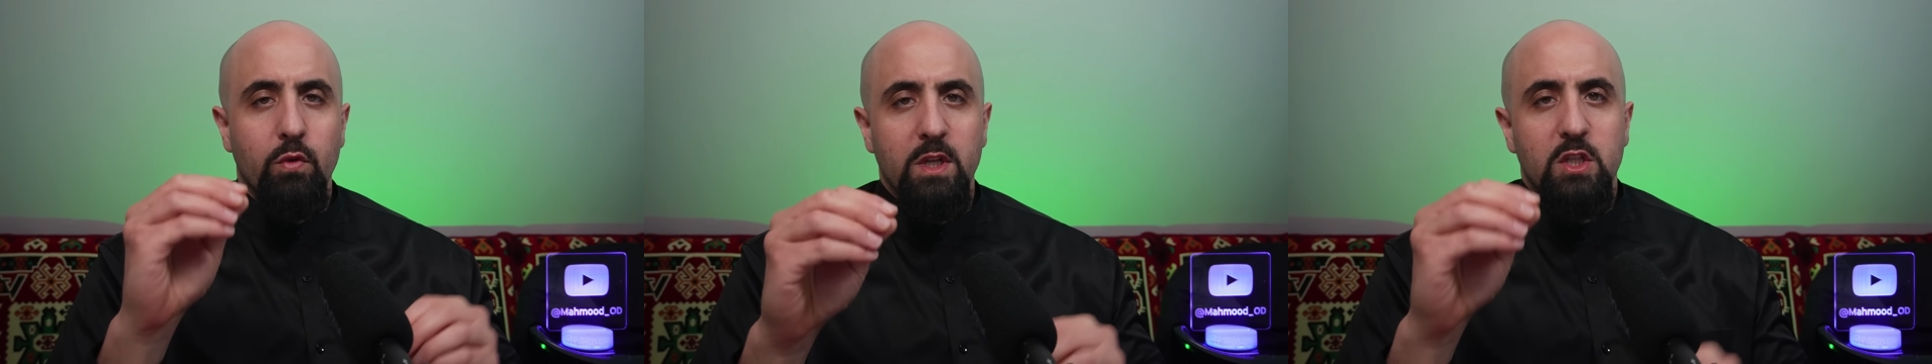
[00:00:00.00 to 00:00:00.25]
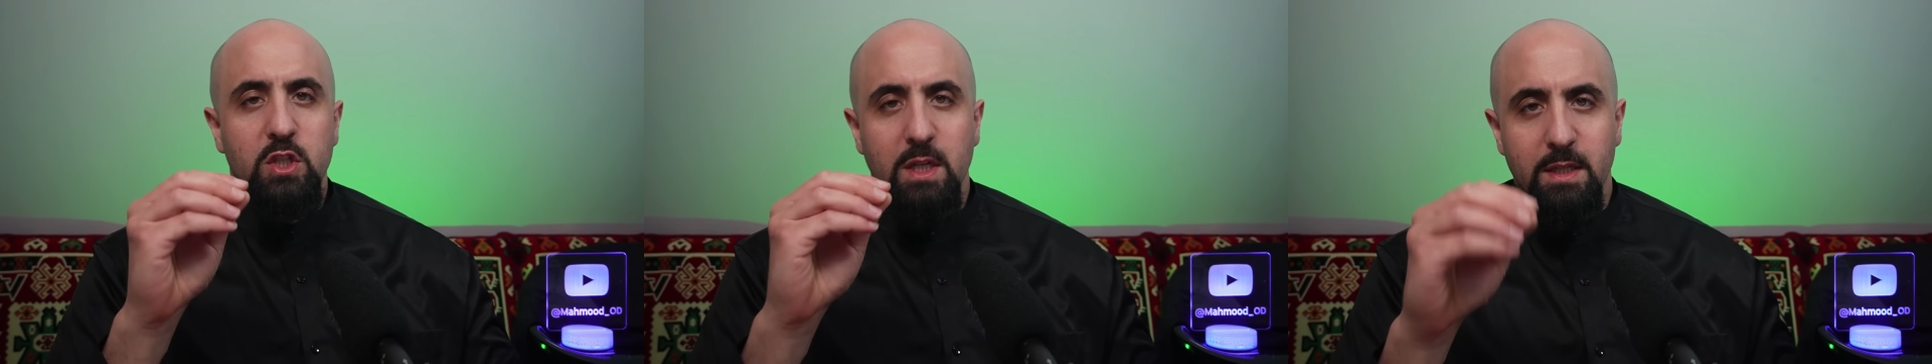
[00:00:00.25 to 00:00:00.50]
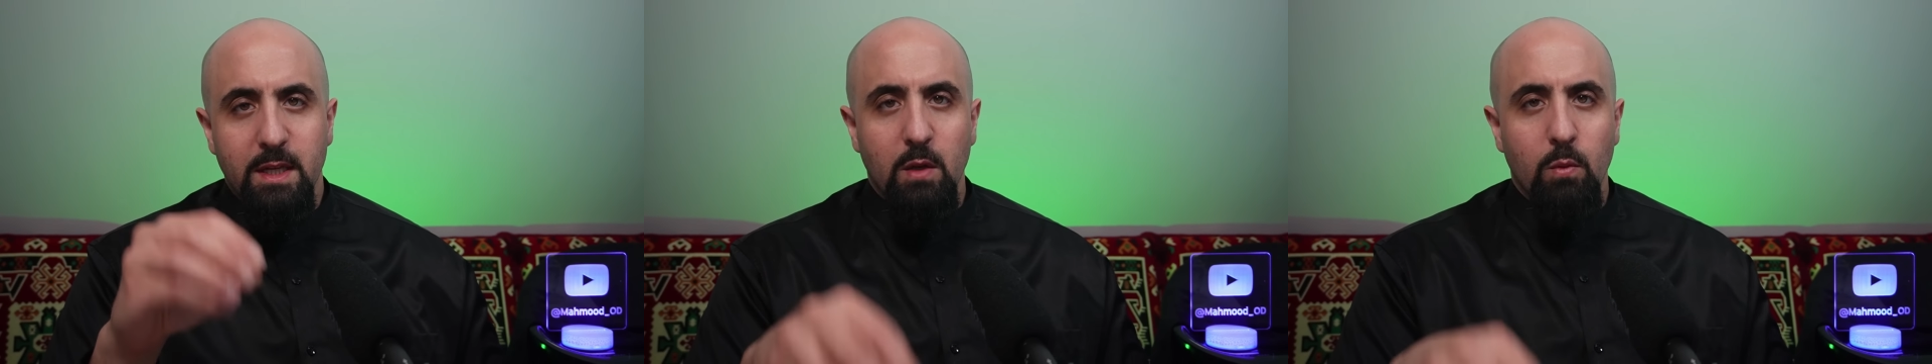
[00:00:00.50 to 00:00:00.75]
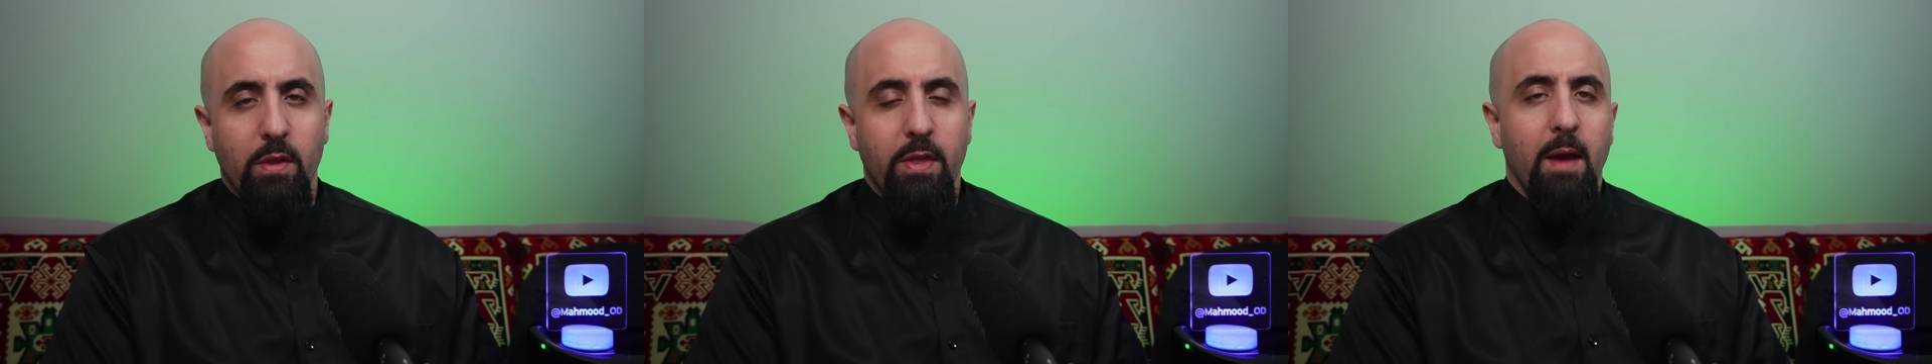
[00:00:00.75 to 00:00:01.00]
to reach a
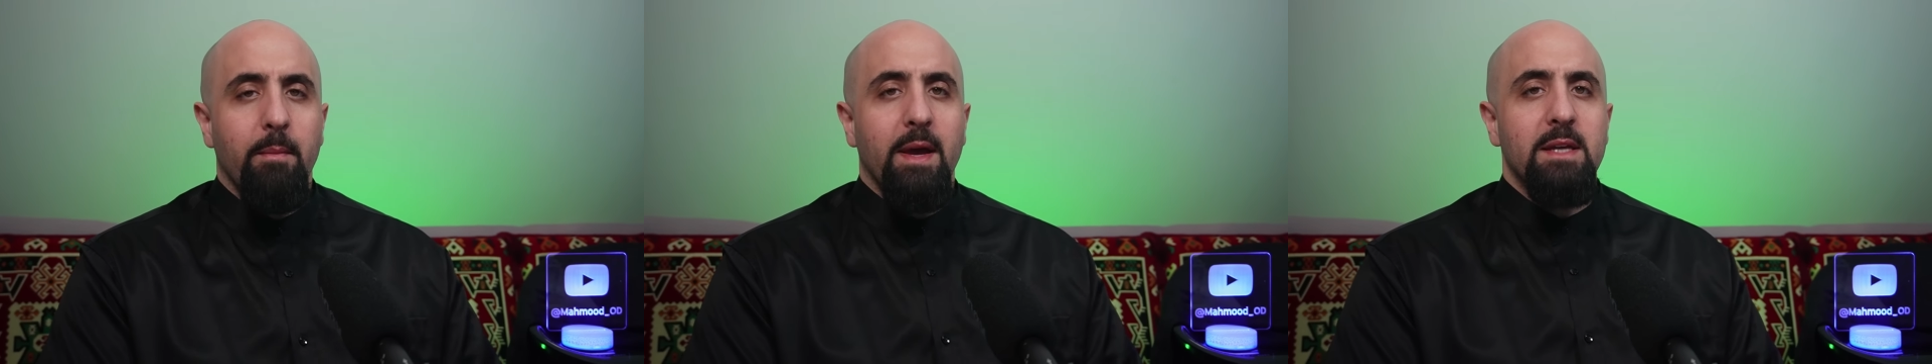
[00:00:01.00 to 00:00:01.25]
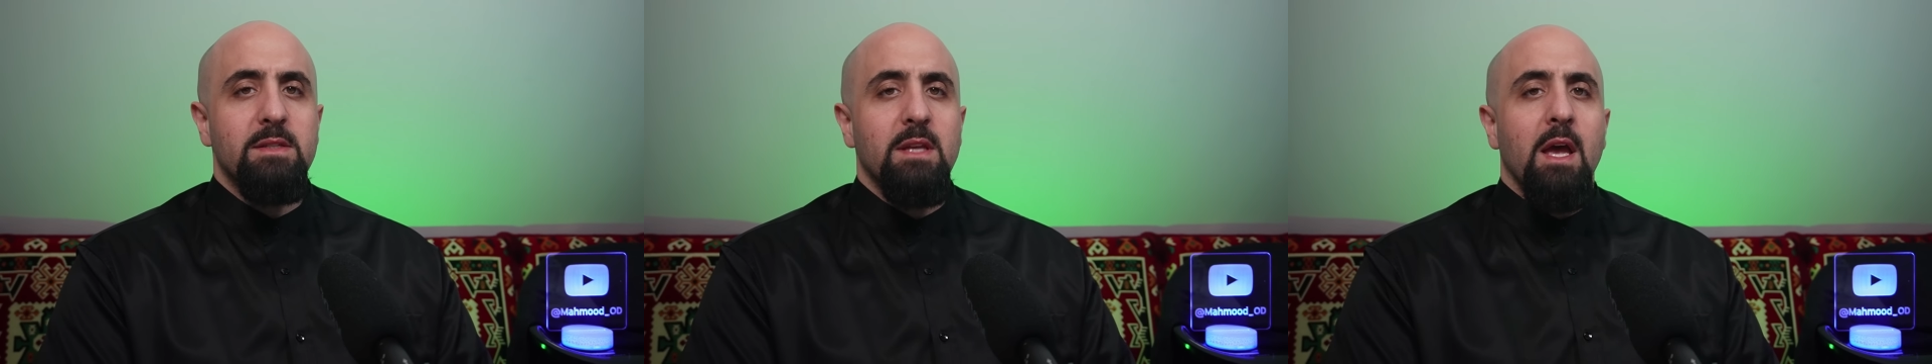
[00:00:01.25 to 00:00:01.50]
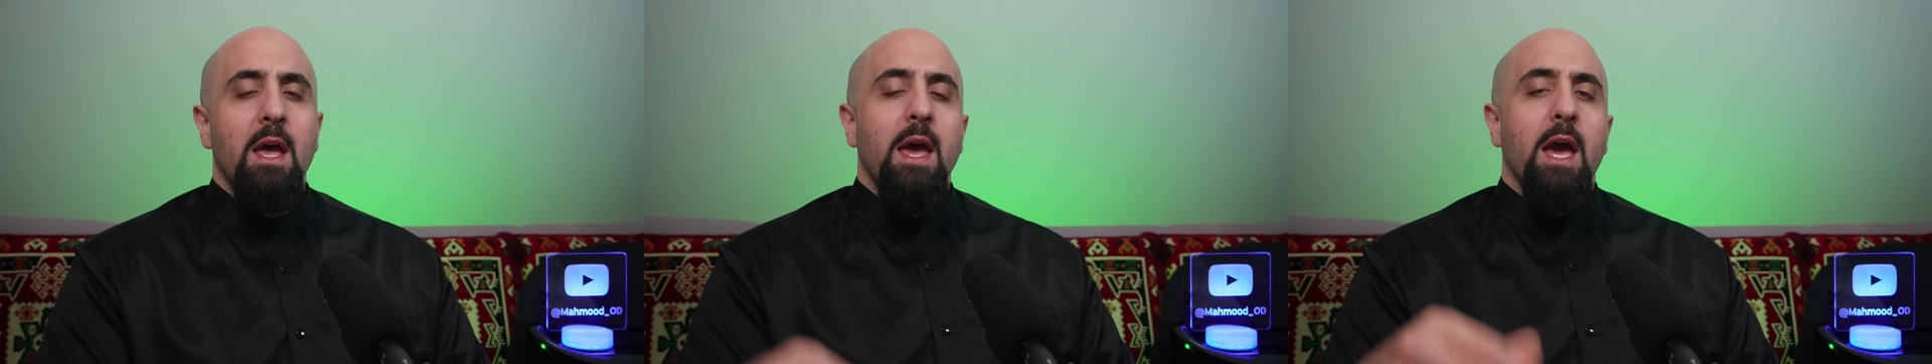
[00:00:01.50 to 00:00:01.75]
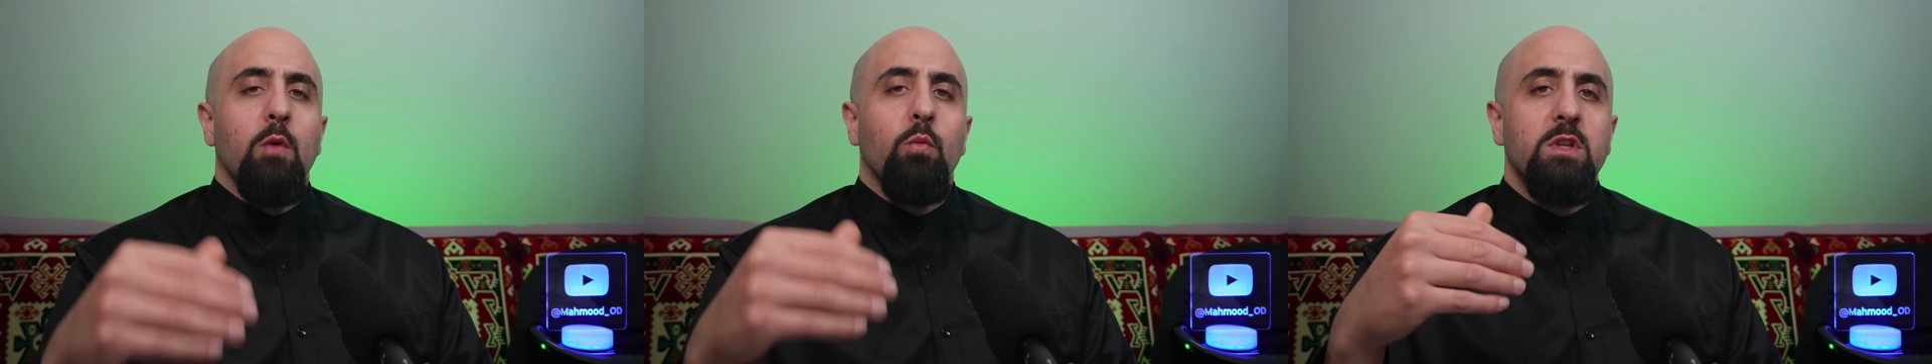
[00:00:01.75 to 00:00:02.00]
deal with Hamas
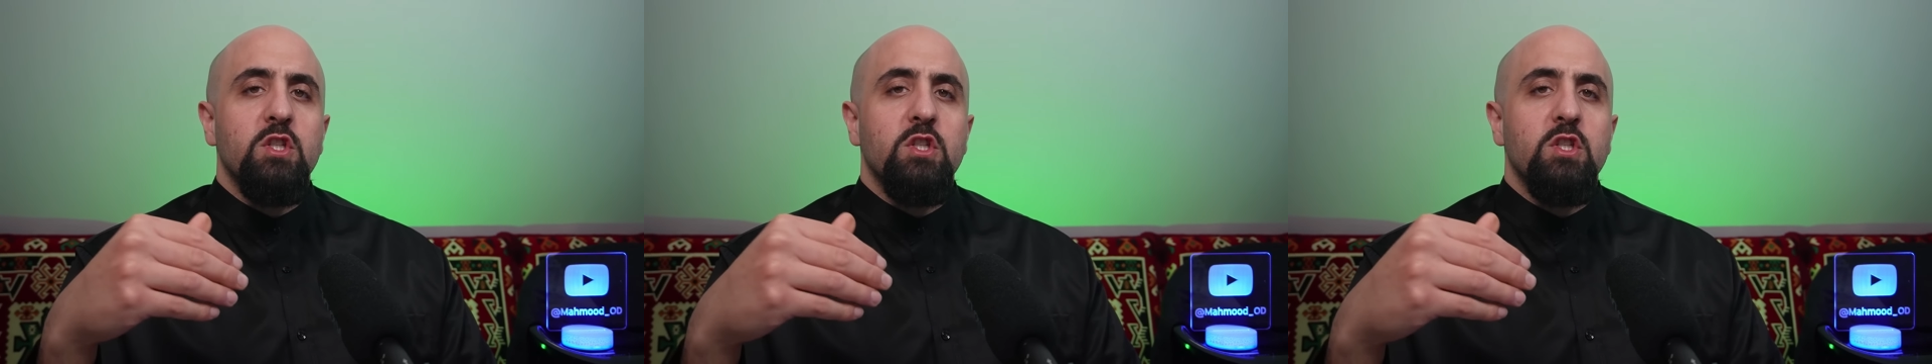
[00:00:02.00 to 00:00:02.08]
and